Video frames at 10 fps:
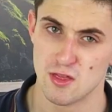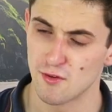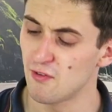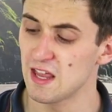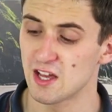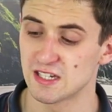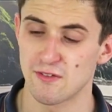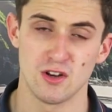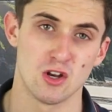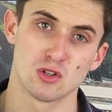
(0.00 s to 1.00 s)
The feet are
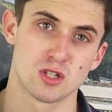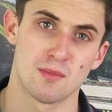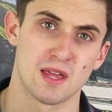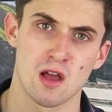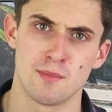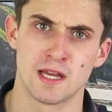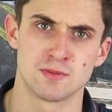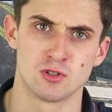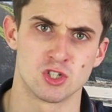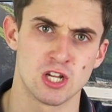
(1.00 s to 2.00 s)
definitely not something I'm
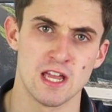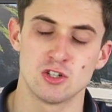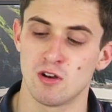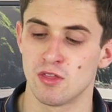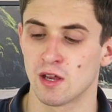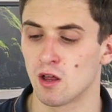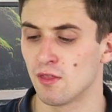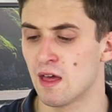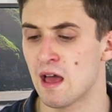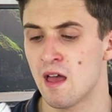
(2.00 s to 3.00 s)
desperate to change or anything like
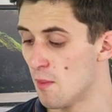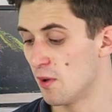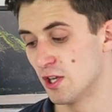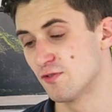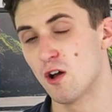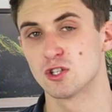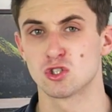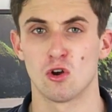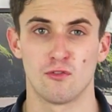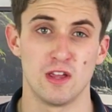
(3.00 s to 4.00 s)
that, but as far as
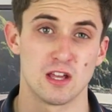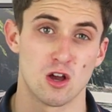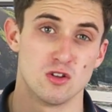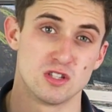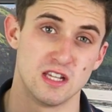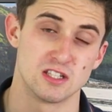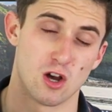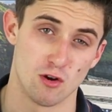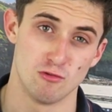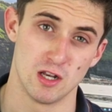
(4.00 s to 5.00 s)
stock feet goes, these
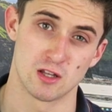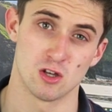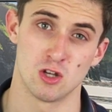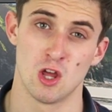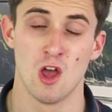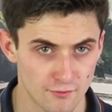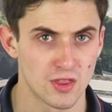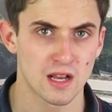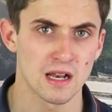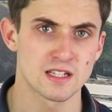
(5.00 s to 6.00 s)
are really good. For
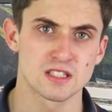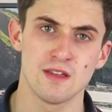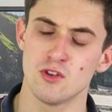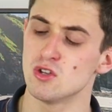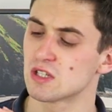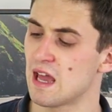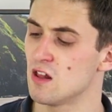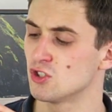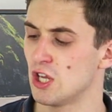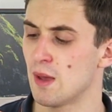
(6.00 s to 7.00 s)
the clicks, they've used
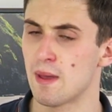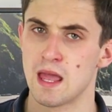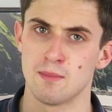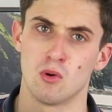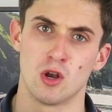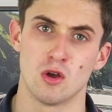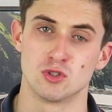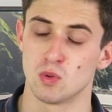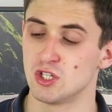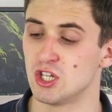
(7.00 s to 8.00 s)
KLGM 8.0
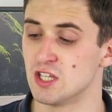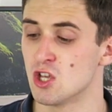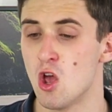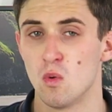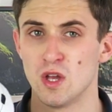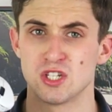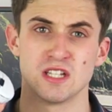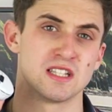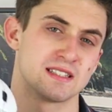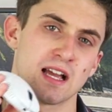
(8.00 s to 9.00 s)
switches, which
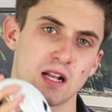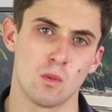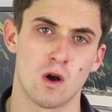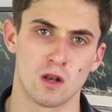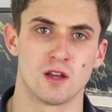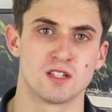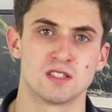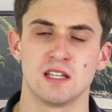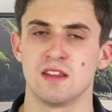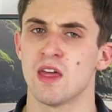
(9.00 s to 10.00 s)
is exactly what I like to see.